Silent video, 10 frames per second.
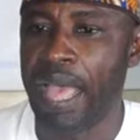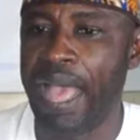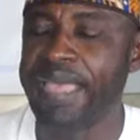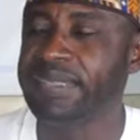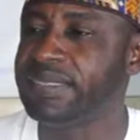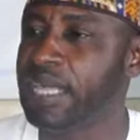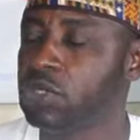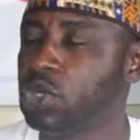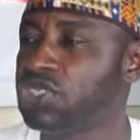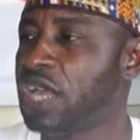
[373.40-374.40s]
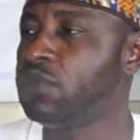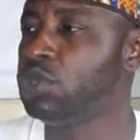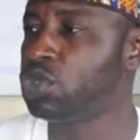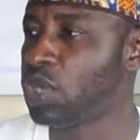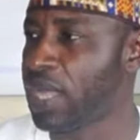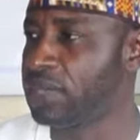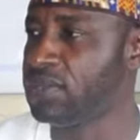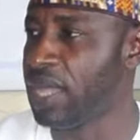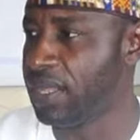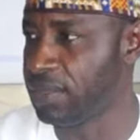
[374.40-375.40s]
I intend to travel to
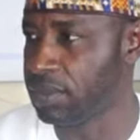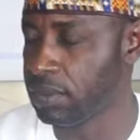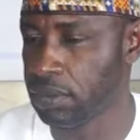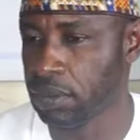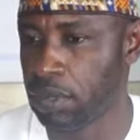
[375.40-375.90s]
Kaduna,